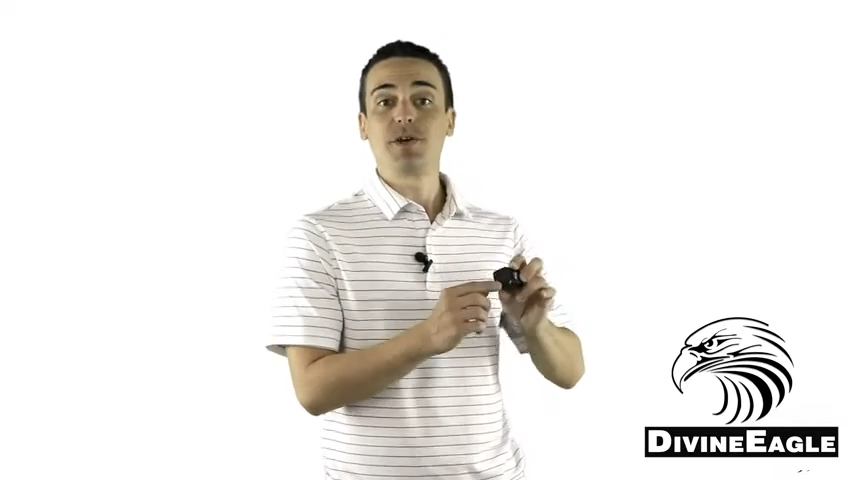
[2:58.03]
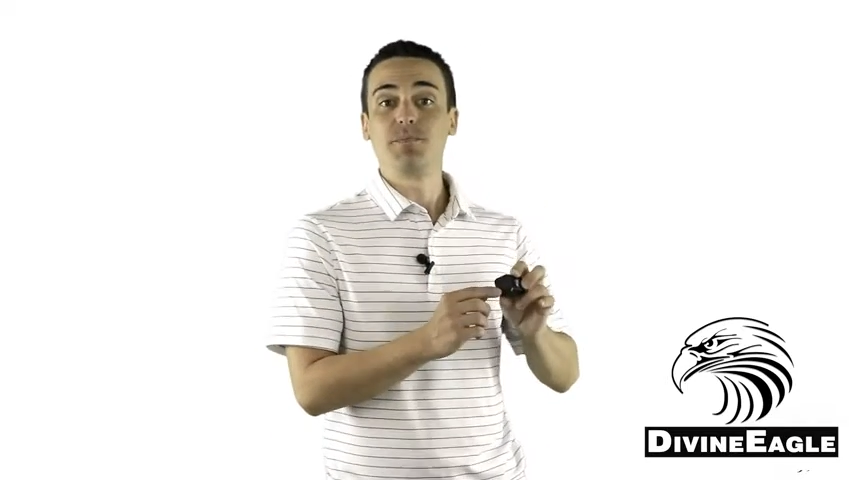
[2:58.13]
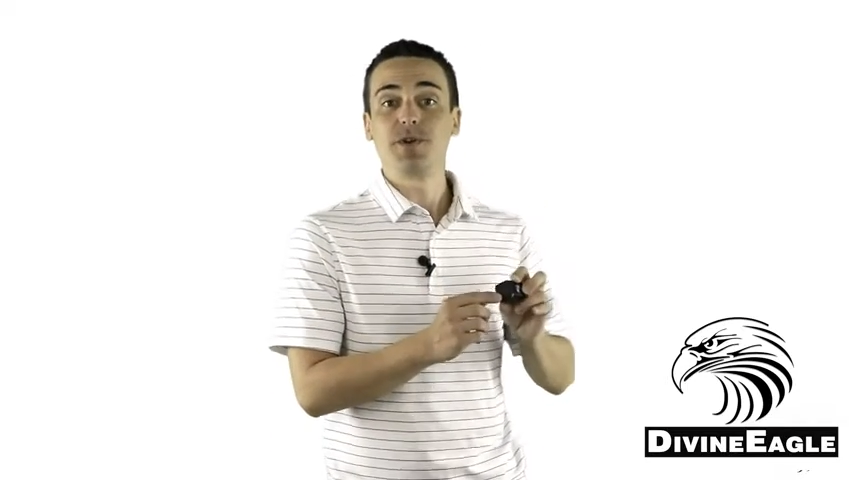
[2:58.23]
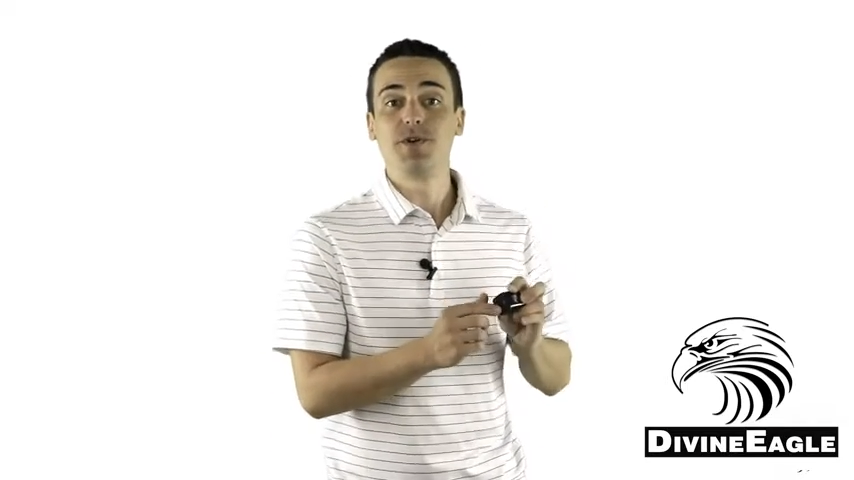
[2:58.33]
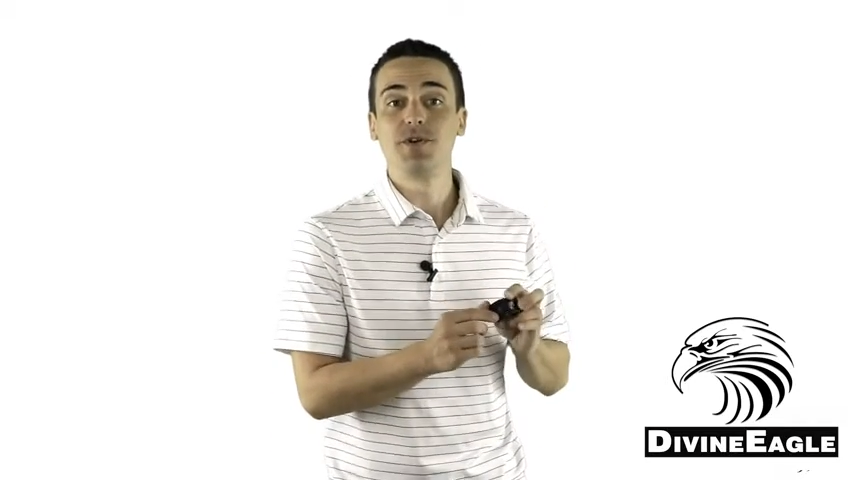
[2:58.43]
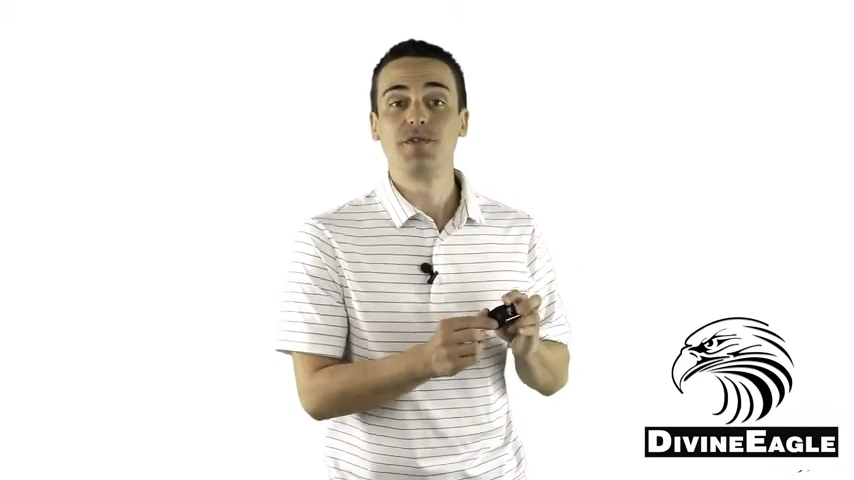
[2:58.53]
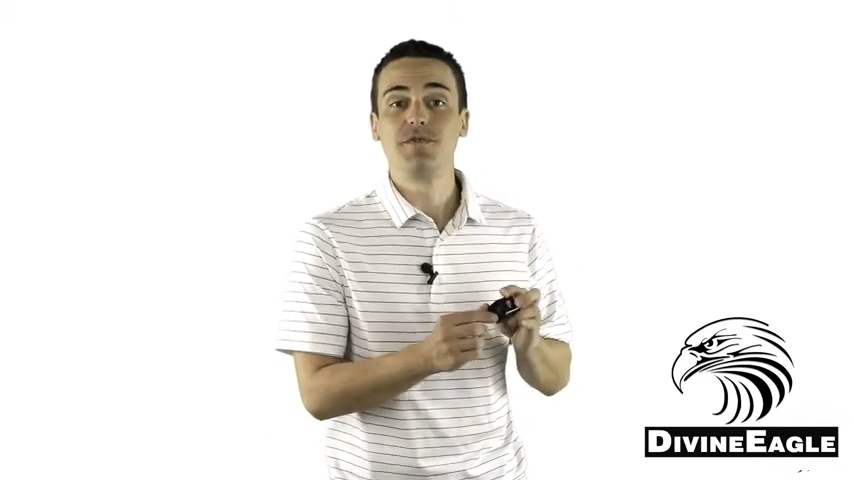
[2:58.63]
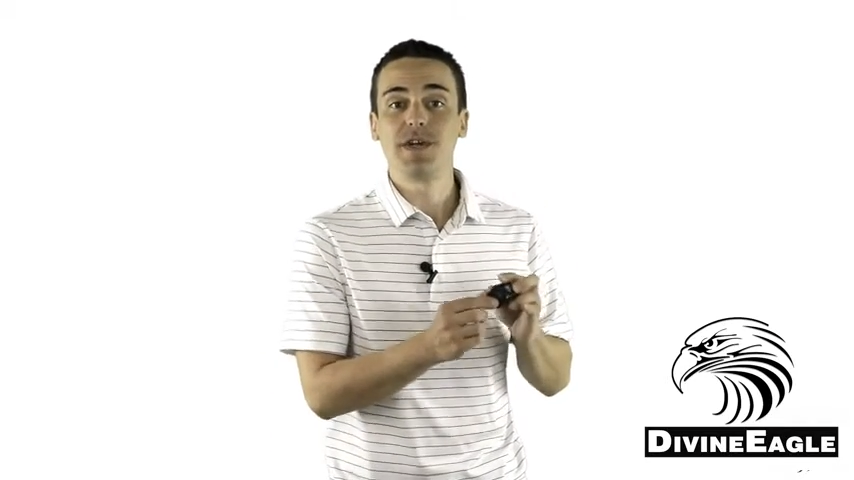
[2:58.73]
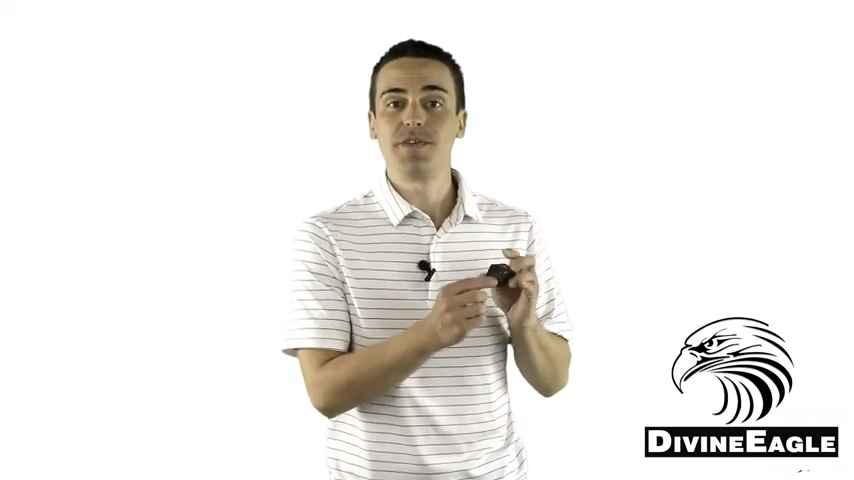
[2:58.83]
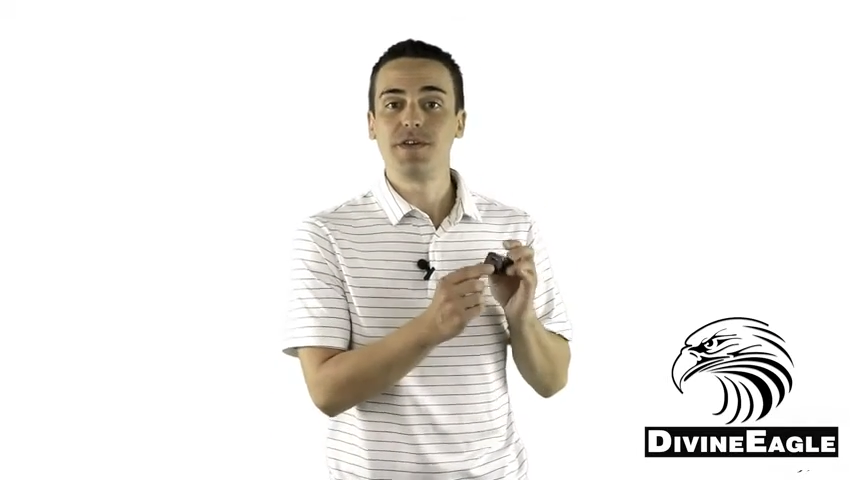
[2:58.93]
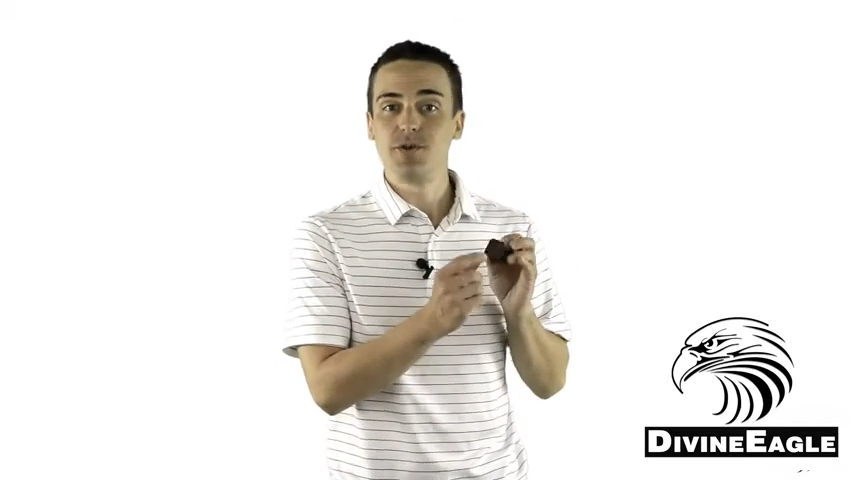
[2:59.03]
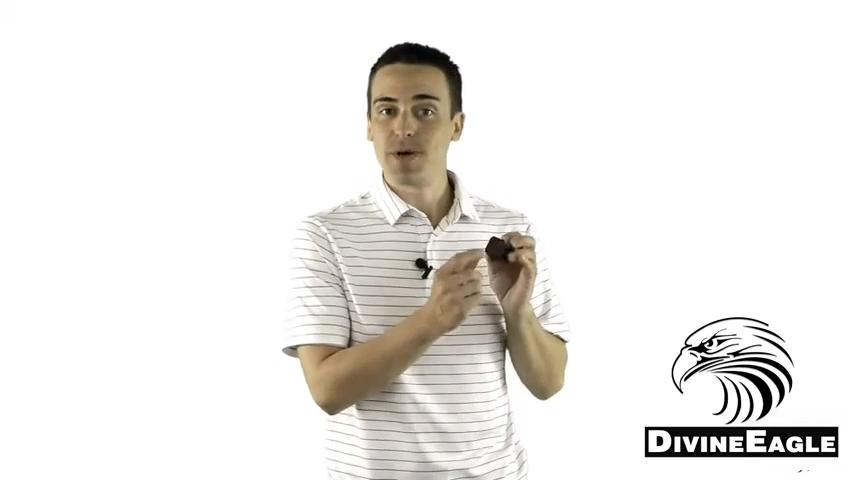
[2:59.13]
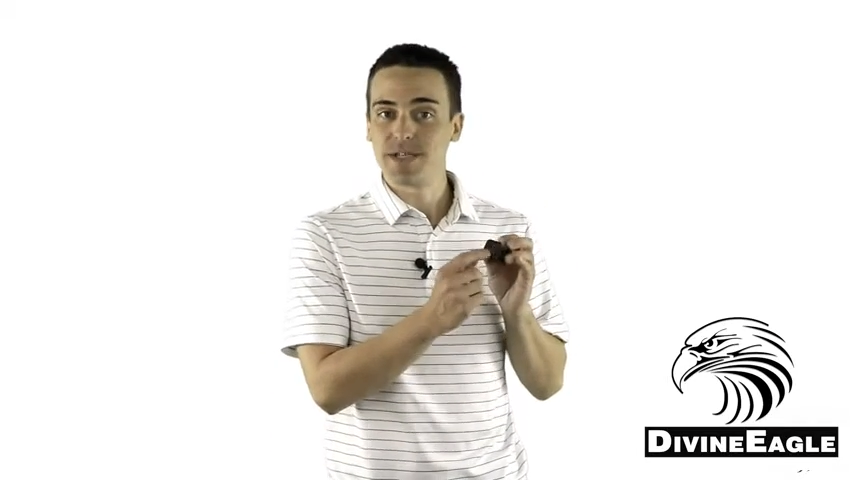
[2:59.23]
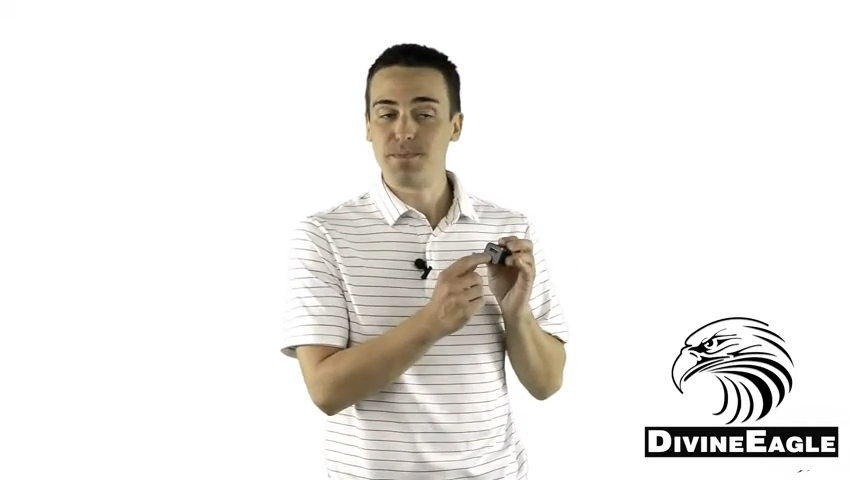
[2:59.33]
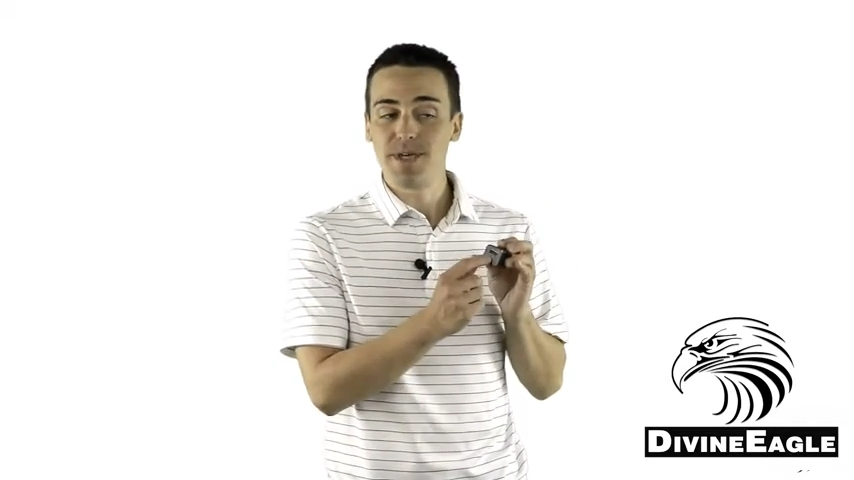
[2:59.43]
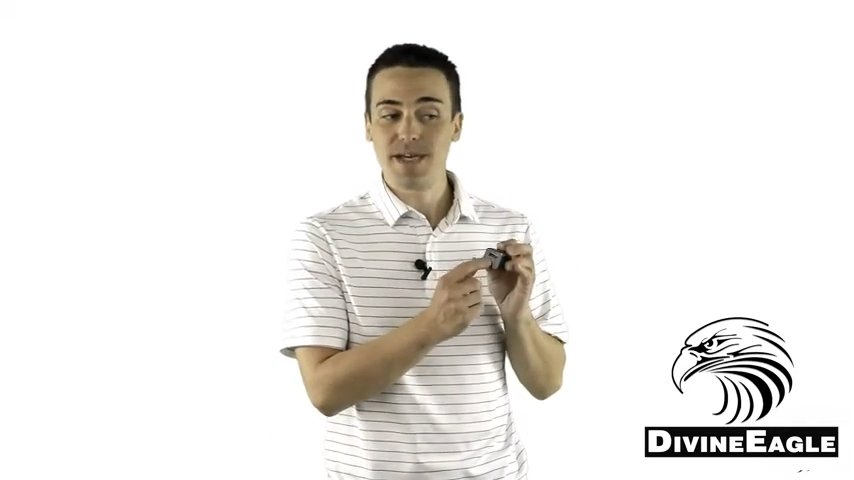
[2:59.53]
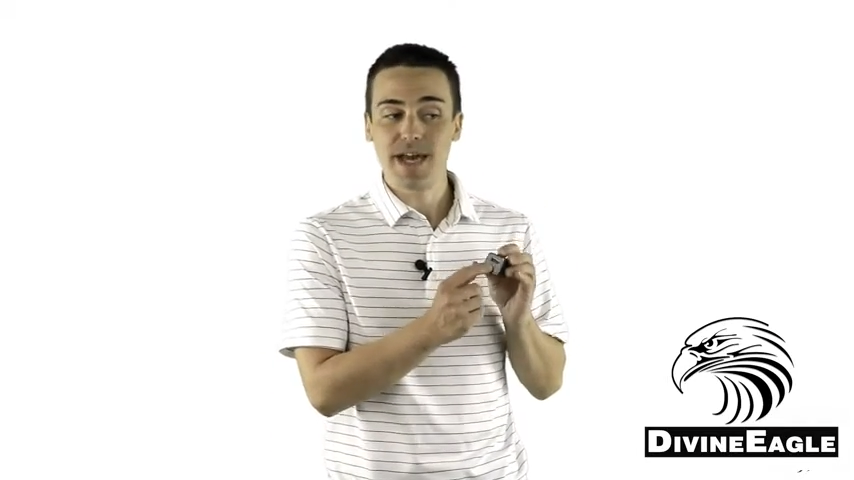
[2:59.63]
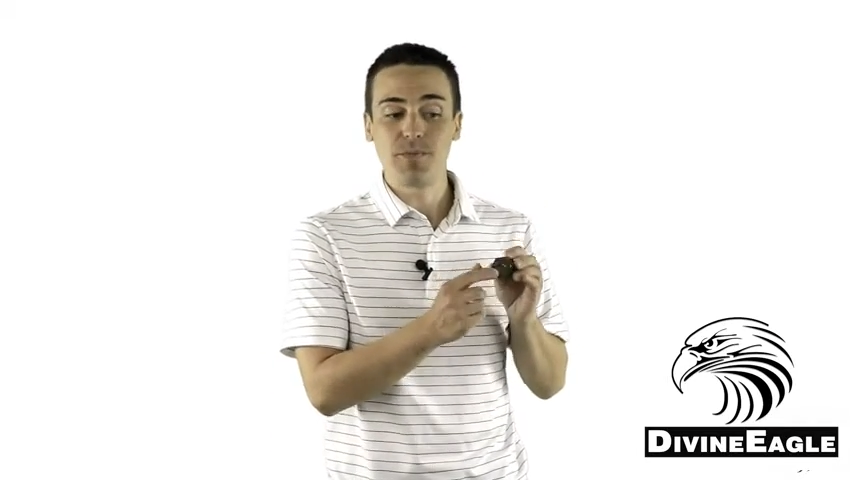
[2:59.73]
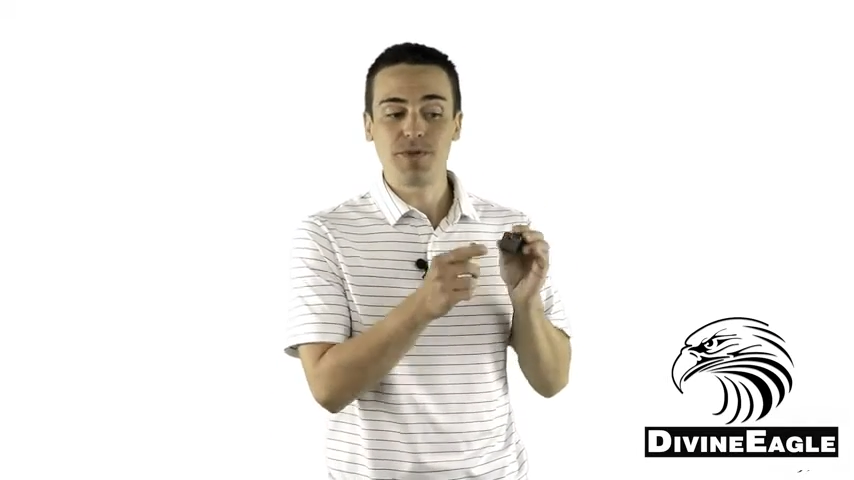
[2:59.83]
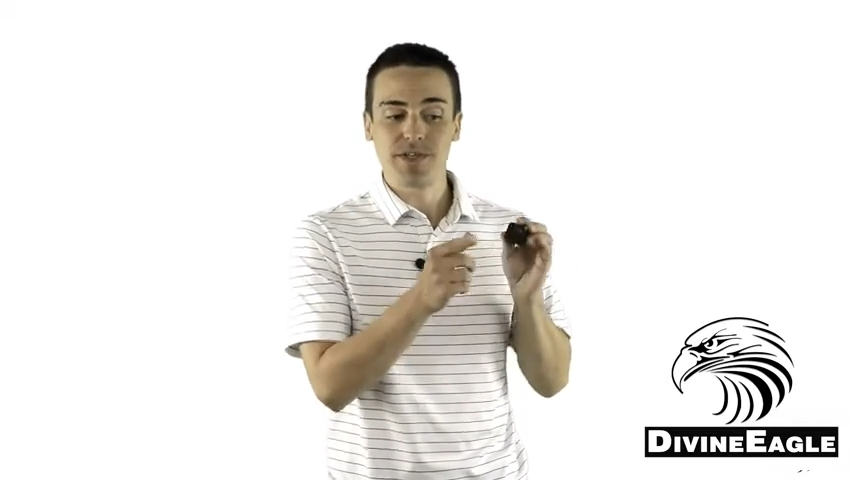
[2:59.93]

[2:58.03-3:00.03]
computer via the USB cable